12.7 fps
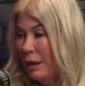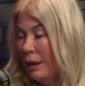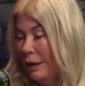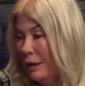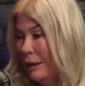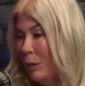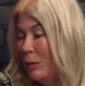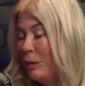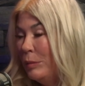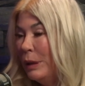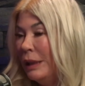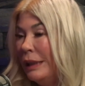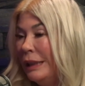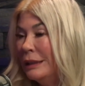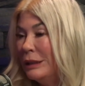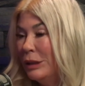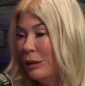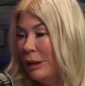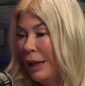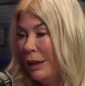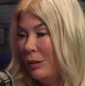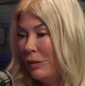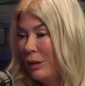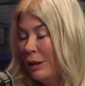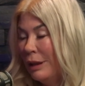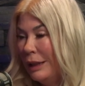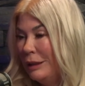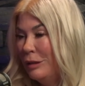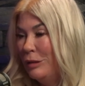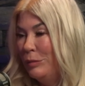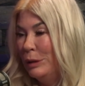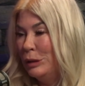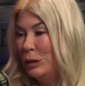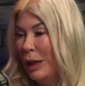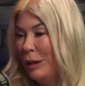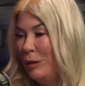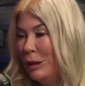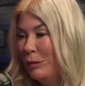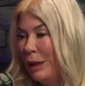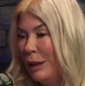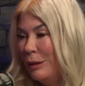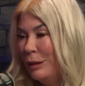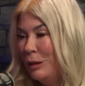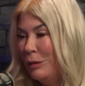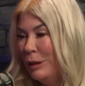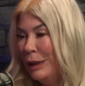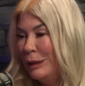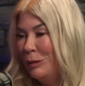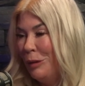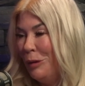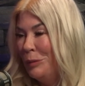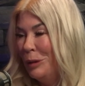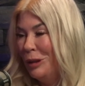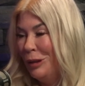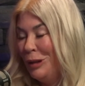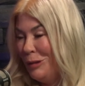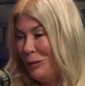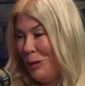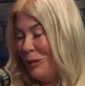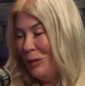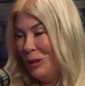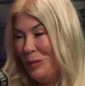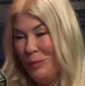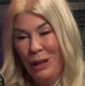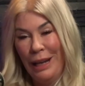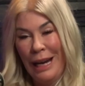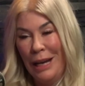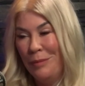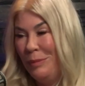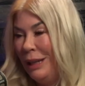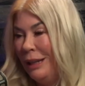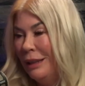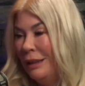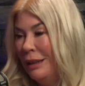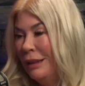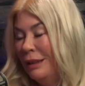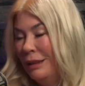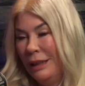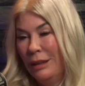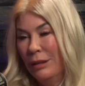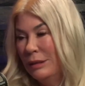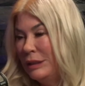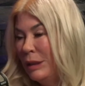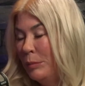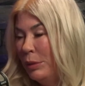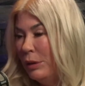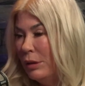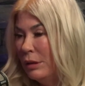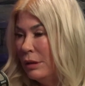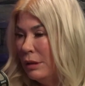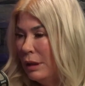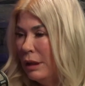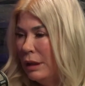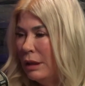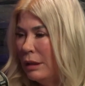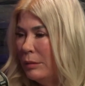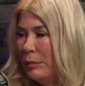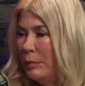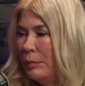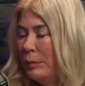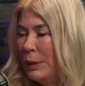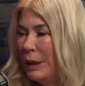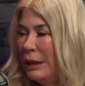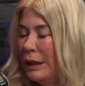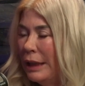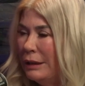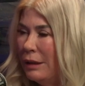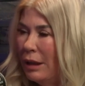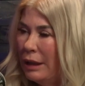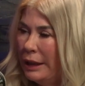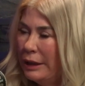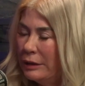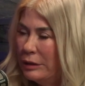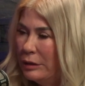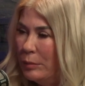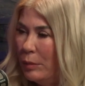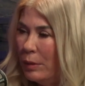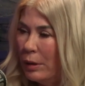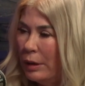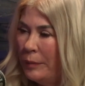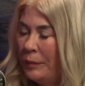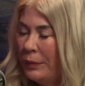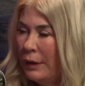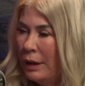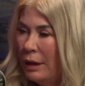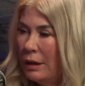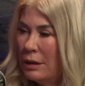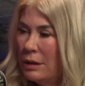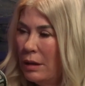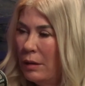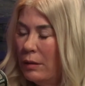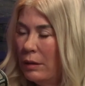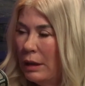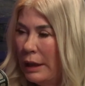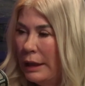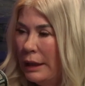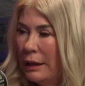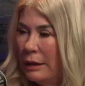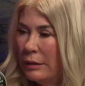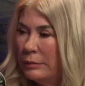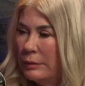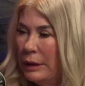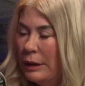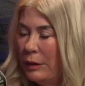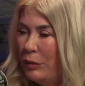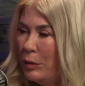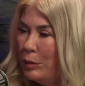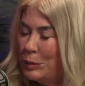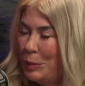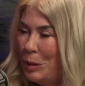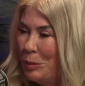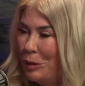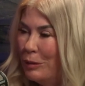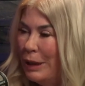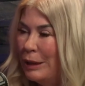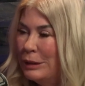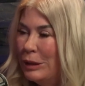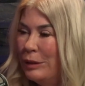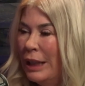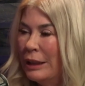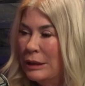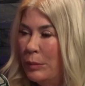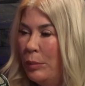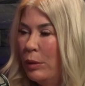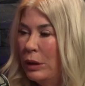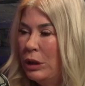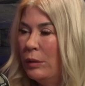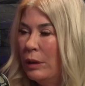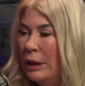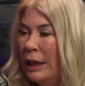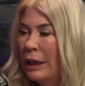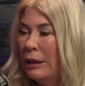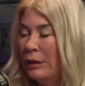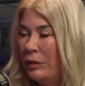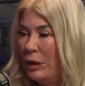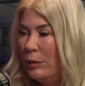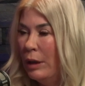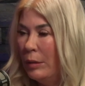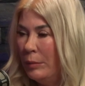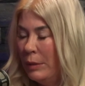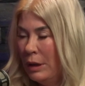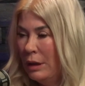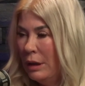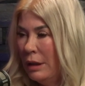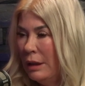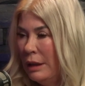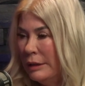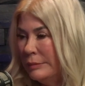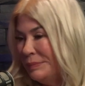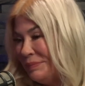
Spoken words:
And that would have been an easier life. I could have been driving around in a Range Rover and been happy and, simple. But I thought I could do more. So and if those people around you can't support you and can't lift you up, then.